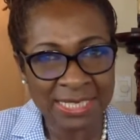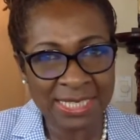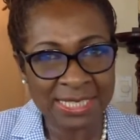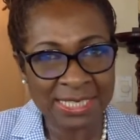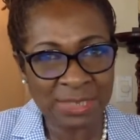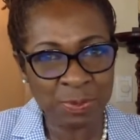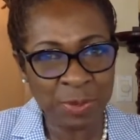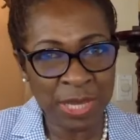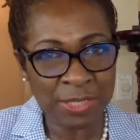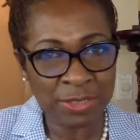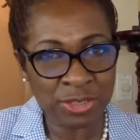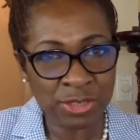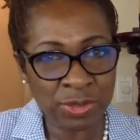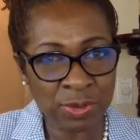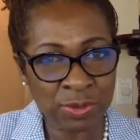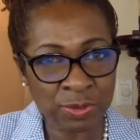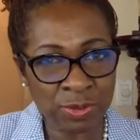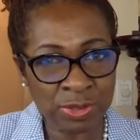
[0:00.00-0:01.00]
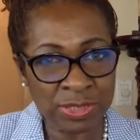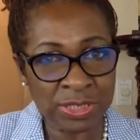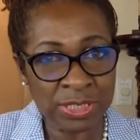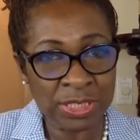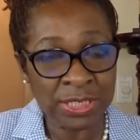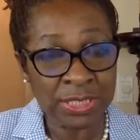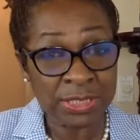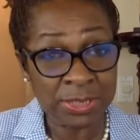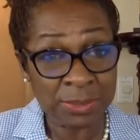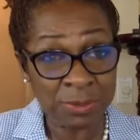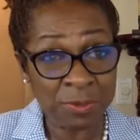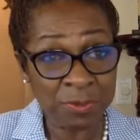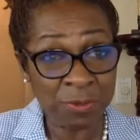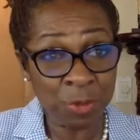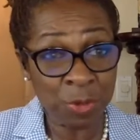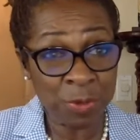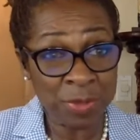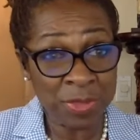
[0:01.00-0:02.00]
expect children to
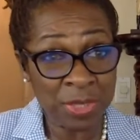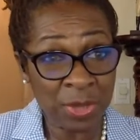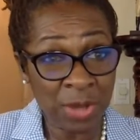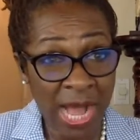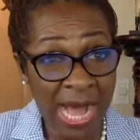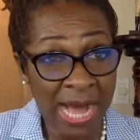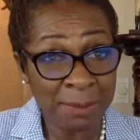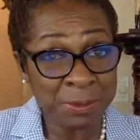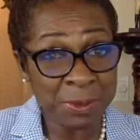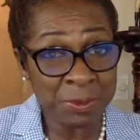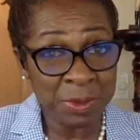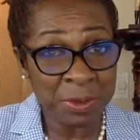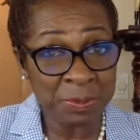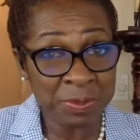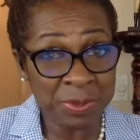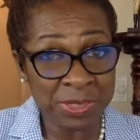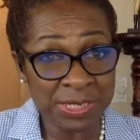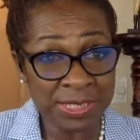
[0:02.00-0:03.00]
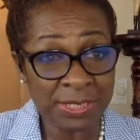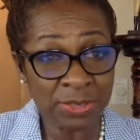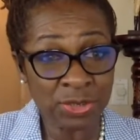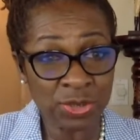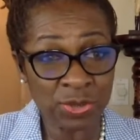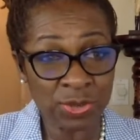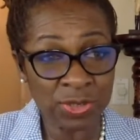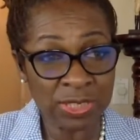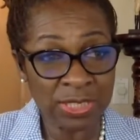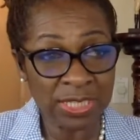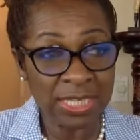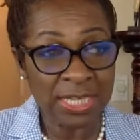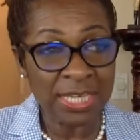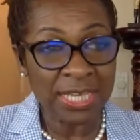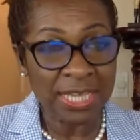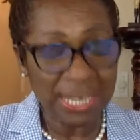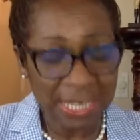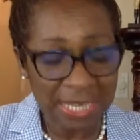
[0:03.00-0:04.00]
perform at their optimum potential
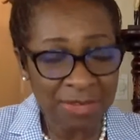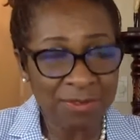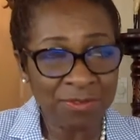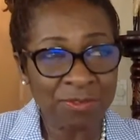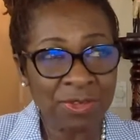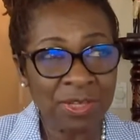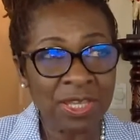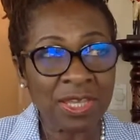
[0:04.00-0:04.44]
if